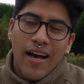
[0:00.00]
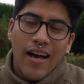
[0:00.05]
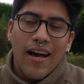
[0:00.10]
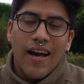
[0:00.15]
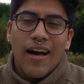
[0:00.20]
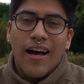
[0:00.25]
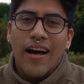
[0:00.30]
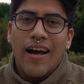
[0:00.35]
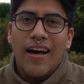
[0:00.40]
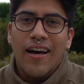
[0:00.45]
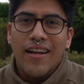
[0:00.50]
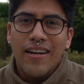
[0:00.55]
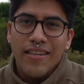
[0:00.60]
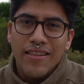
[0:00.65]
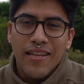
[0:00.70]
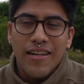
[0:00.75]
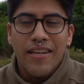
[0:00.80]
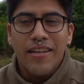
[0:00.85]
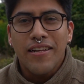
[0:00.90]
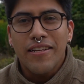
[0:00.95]
and a
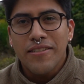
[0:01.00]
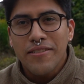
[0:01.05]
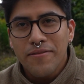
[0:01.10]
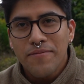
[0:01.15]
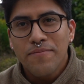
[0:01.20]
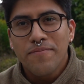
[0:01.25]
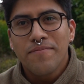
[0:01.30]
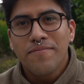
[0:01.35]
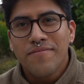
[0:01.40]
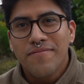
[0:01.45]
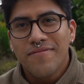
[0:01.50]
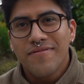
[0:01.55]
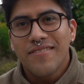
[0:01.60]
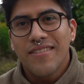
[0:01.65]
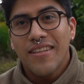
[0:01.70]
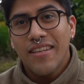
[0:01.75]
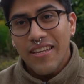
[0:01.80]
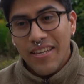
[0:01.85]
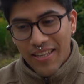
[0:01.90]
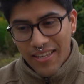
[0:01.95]
little English.
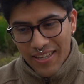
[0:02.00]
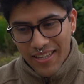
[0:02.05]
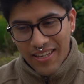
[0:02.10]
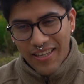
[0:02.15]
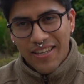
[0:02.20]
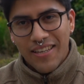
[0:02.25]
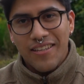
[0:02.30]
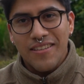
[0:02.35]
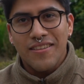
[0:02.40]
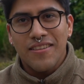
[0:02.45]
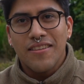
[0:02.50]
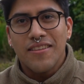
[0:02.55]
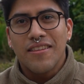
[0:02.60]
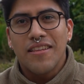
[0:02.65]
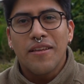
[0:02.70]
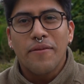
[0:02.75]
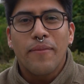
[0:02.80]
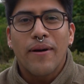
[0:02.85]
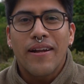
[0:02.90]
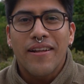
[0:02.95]
In
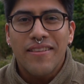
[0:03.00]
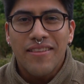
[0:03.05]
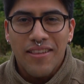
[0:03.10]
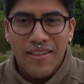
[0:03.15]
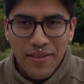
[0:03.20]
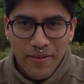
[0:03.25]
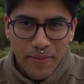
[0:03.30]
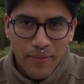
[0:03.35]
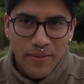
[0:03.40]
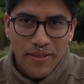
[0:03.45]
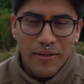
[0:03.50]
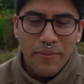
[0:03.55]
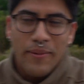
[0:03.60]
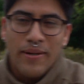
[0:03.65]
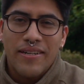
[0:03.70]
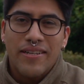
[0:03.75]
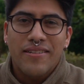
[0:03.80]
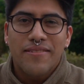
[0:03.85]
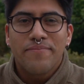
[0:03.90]
Denmark. In Denmark.